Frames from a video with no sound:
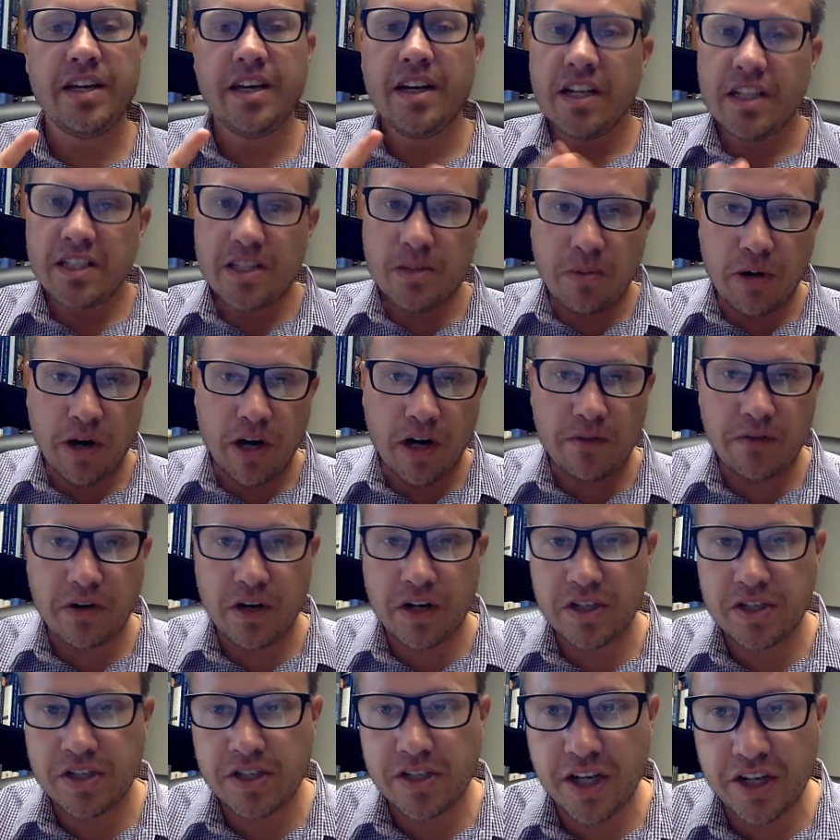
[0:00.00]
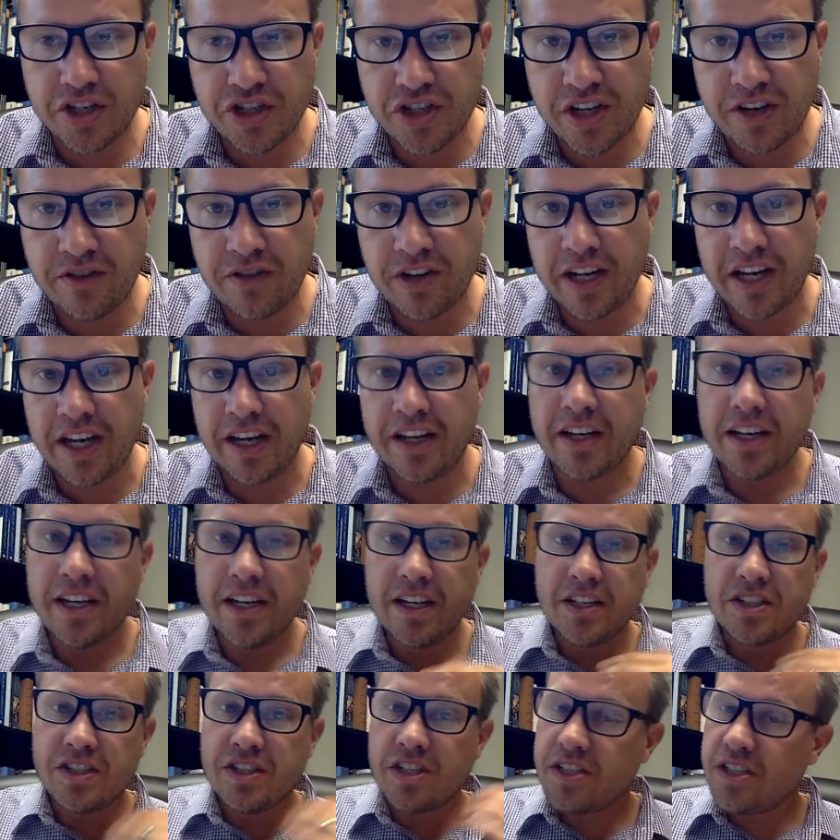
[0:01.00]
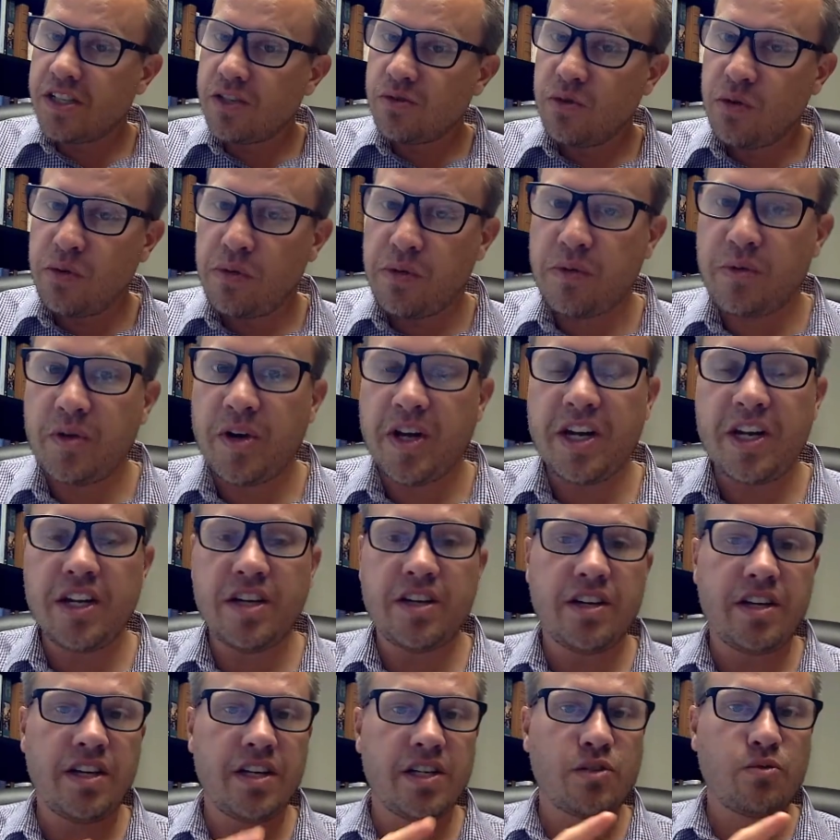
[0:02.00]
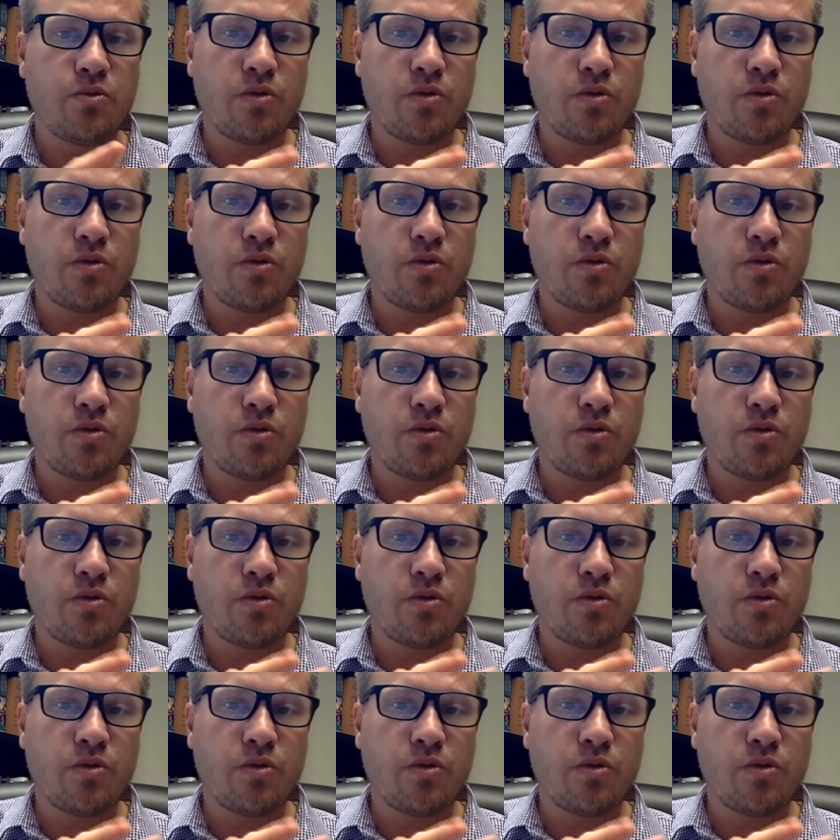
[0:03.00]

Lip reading: It's a part of our discussion every day. Just as when we went into this,